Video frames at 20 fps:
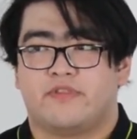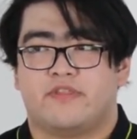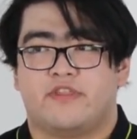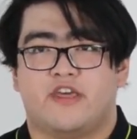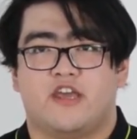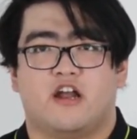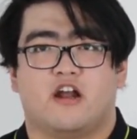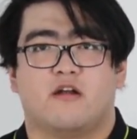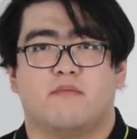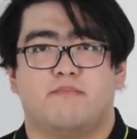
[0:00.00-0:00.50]

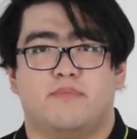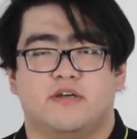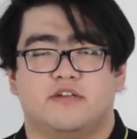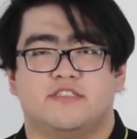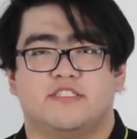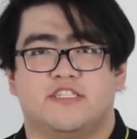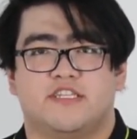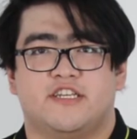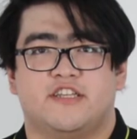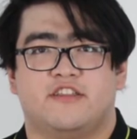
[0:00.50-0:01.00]
They are
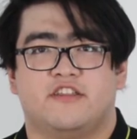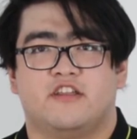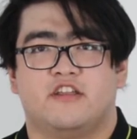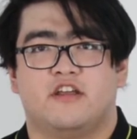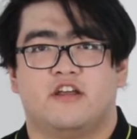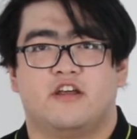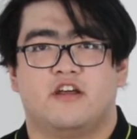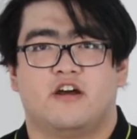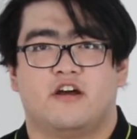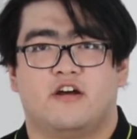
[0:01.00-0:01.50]
built in
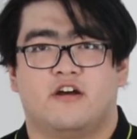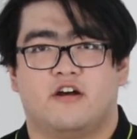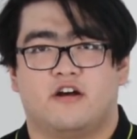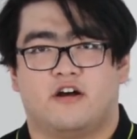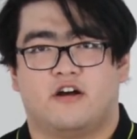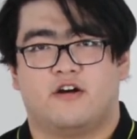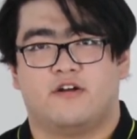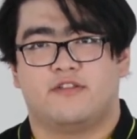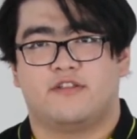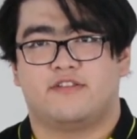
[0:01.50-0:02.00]

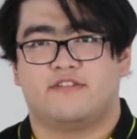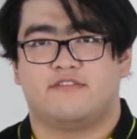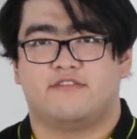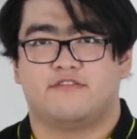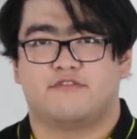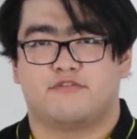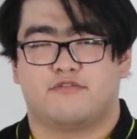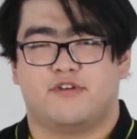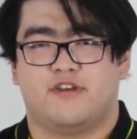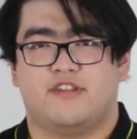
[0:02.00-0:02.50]
all the
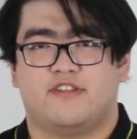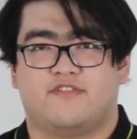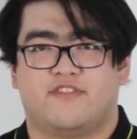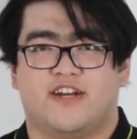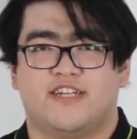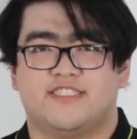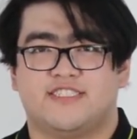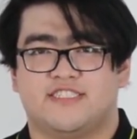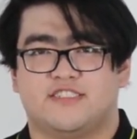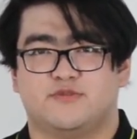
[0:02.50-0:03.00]
three
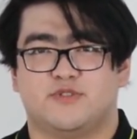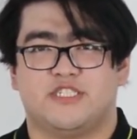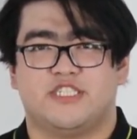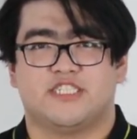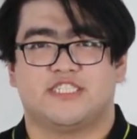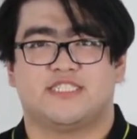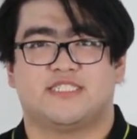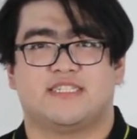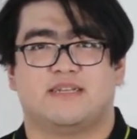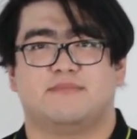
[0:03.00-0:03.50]
devices we
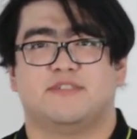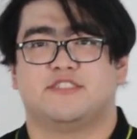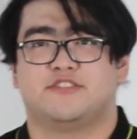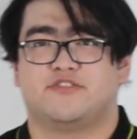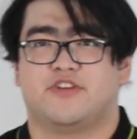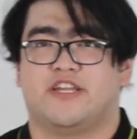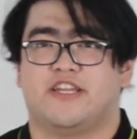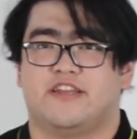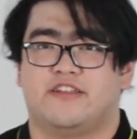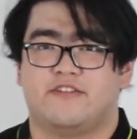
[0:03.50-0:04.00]
just
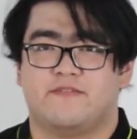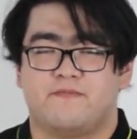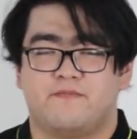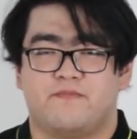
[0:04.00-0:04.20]
demonstrated.